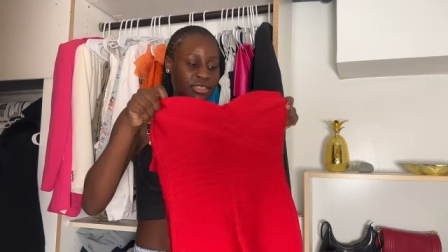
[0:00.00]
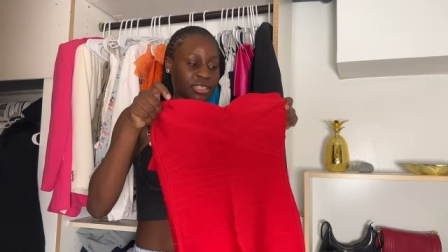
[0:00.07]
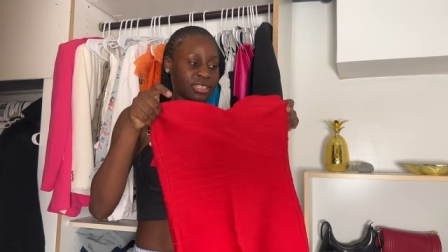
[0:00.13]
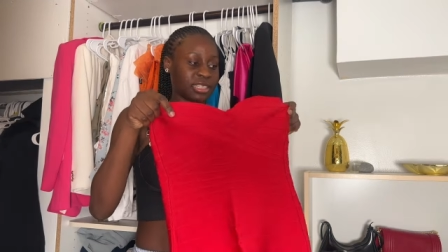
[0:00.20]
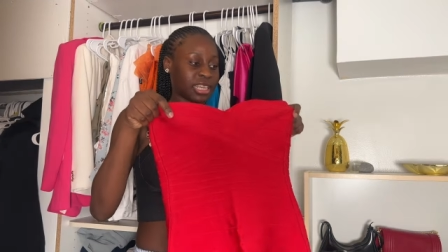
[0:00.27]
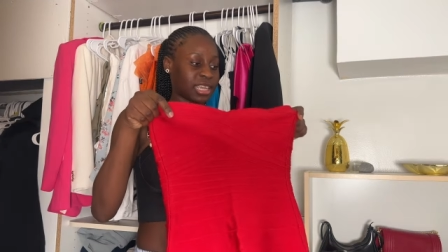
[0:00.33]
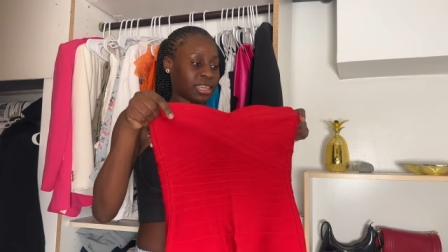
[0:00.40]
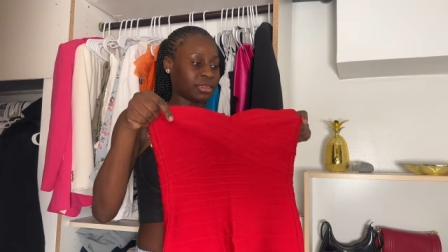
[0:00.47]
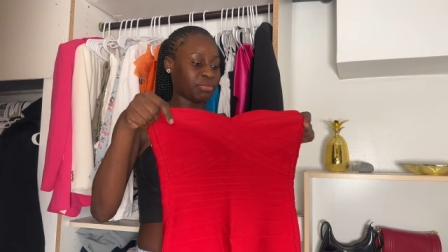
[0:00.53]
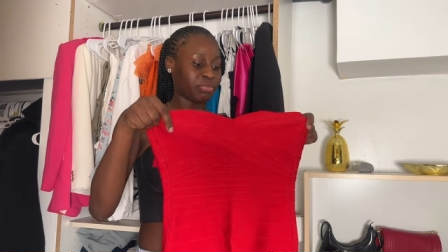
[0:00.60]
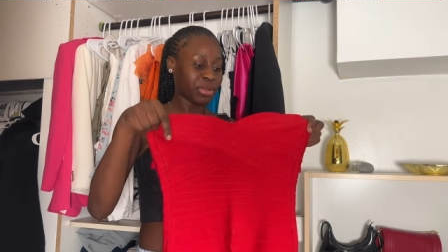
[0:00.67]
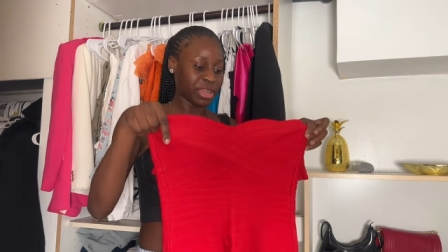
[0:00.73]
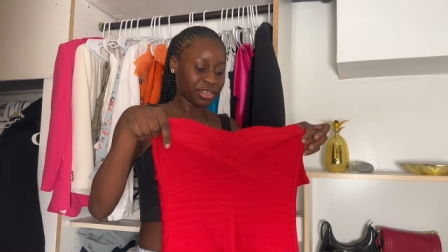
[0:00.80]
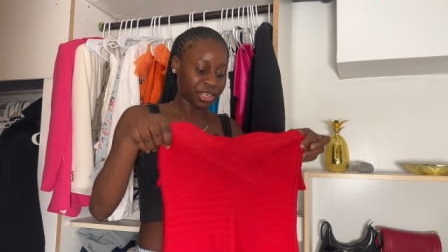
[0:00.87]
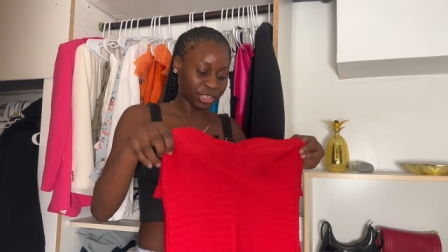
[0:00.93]
It's like a
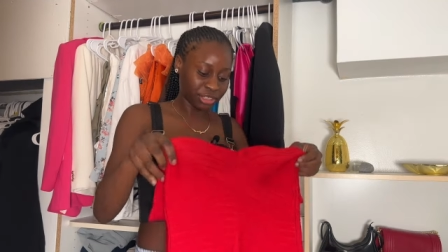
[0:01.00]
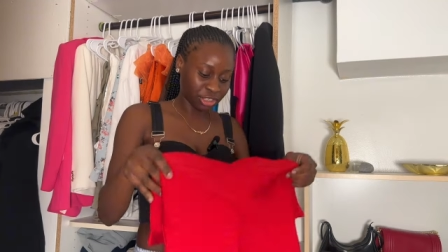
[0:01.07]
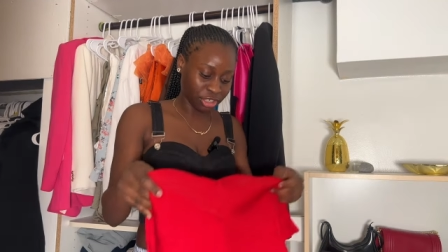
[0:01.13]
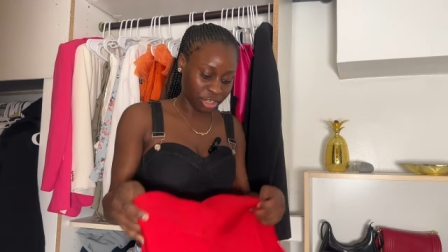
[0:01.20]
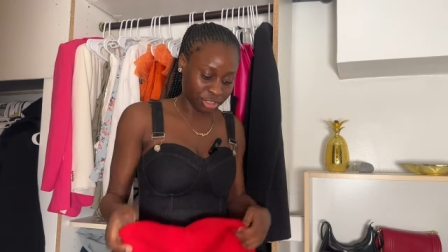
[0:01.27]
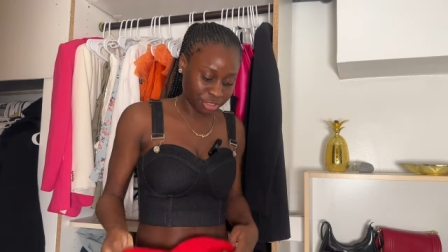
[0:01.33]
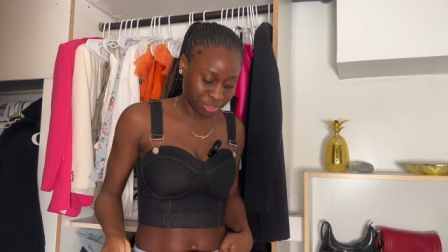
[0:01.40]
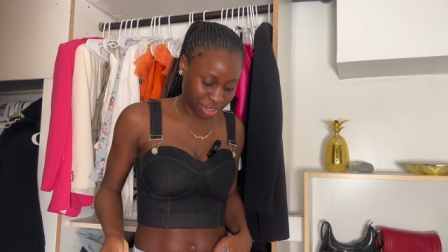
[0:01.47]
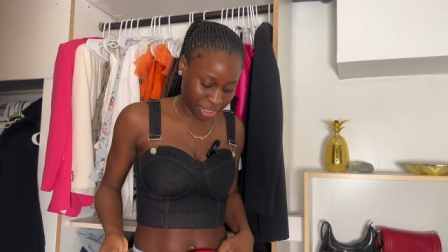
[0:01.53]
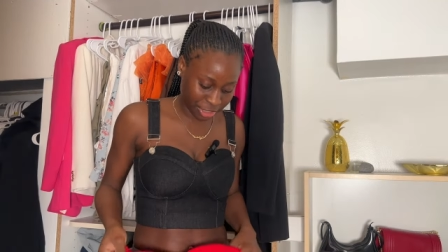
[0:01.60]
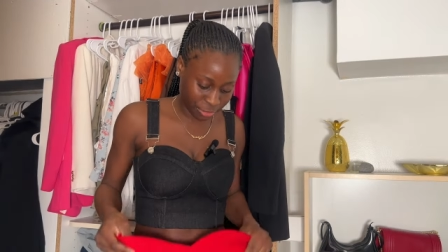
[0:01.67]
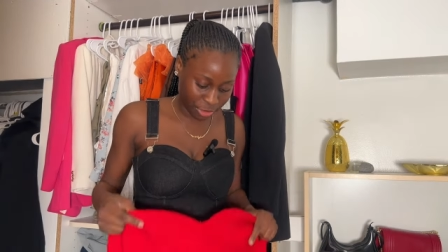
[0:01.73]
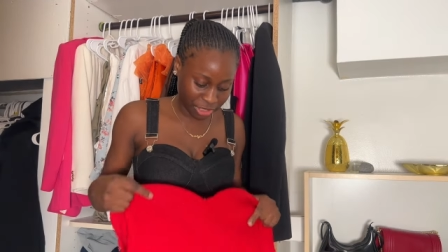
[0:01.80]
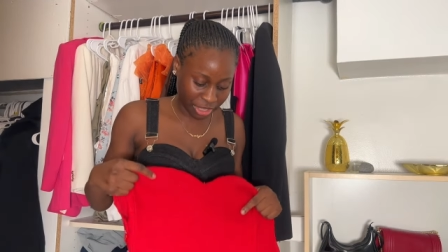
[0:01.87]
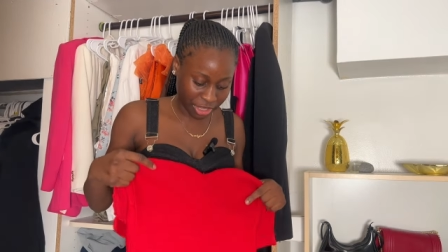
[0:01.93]
banded short dress. It
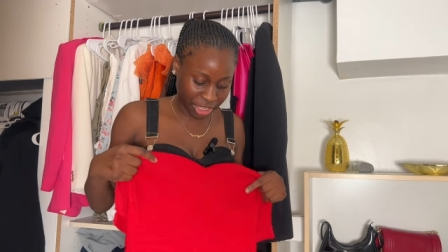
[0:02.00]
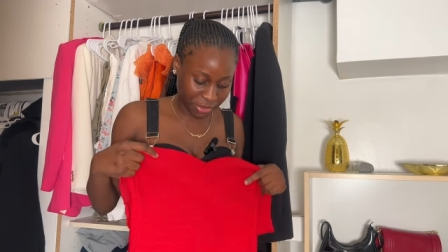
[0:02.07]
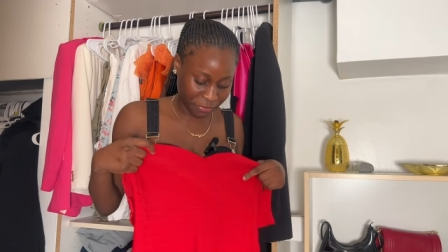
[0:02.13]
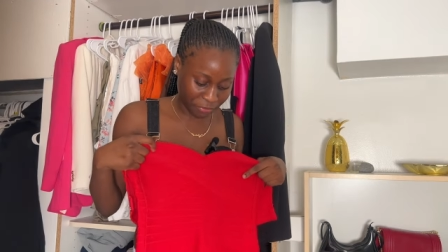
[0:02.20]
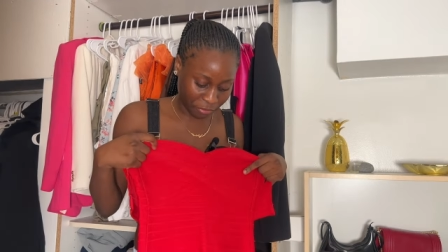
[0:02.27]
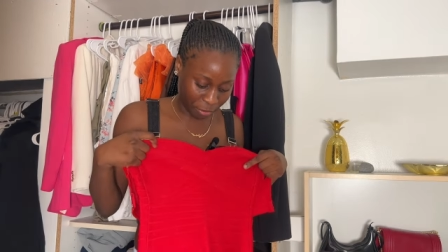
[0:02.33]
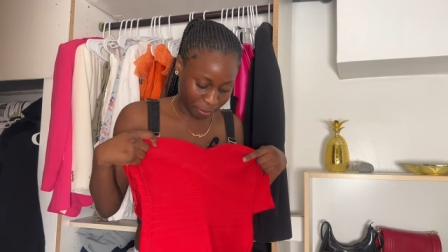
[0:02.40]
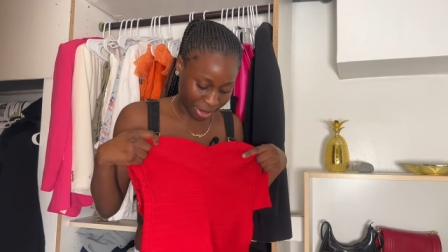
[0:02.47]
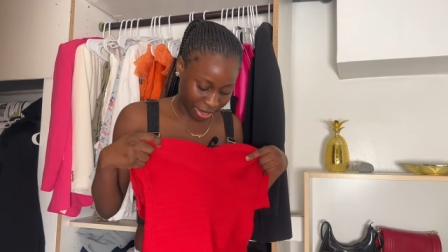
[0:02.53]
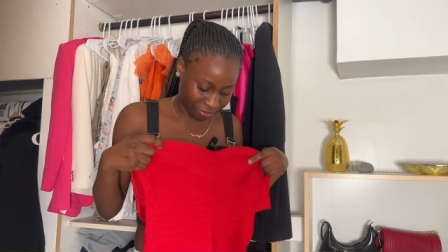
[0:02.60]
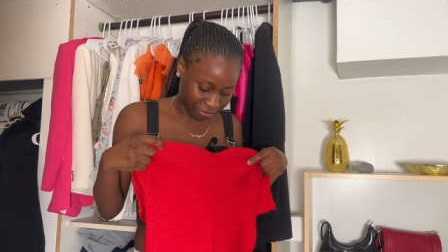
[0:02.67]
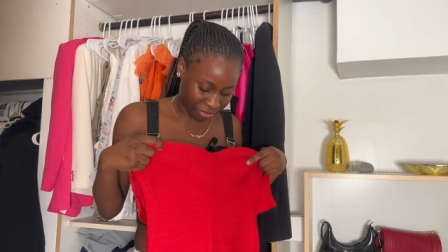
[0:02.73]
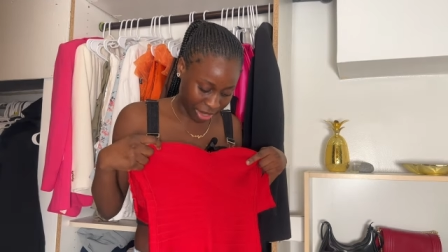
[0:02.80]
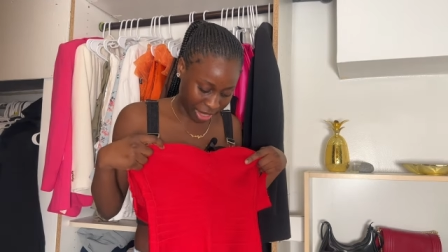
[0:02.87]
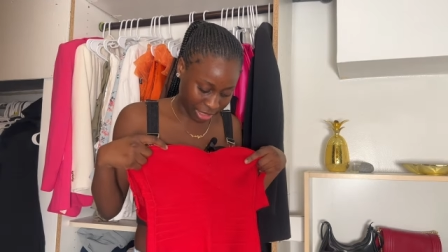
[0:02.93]
was a gift from my
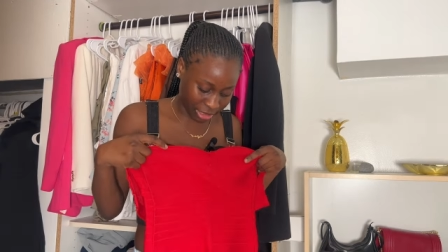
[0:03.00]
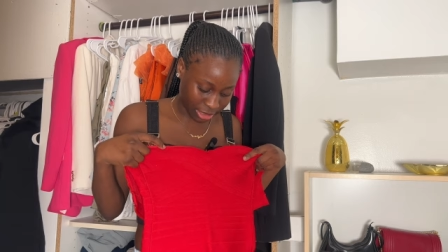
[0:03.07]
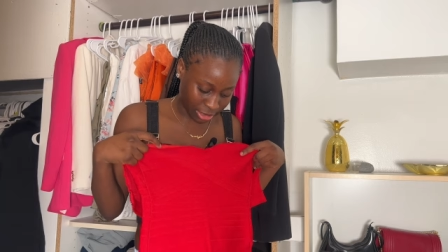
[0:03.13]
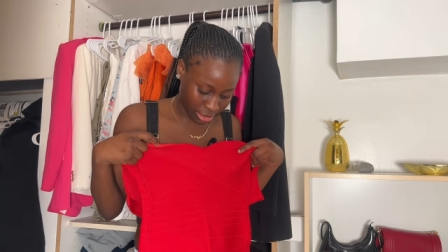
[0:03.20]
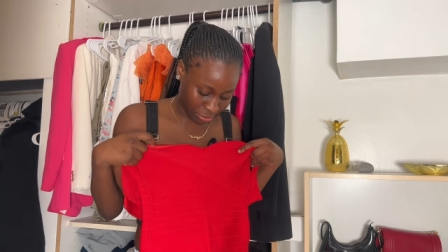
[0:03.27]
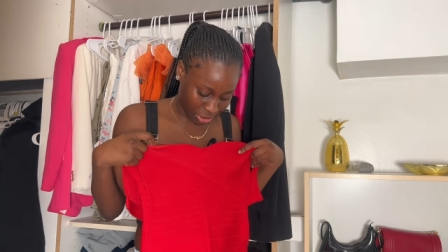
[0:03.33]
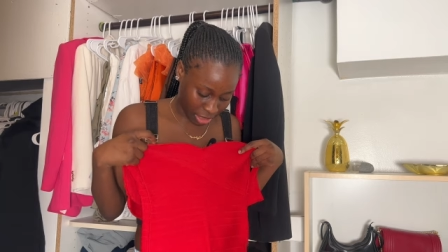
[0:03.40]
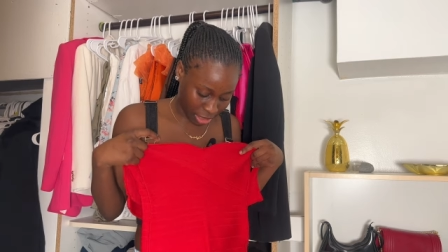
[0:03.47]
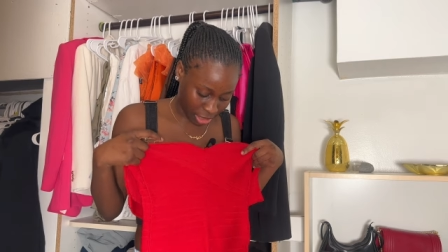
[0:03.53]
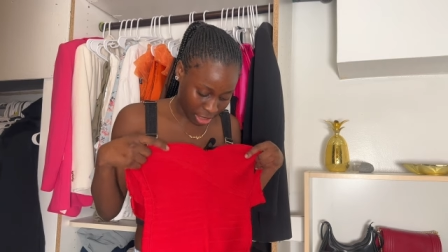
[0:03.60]
friend Simi,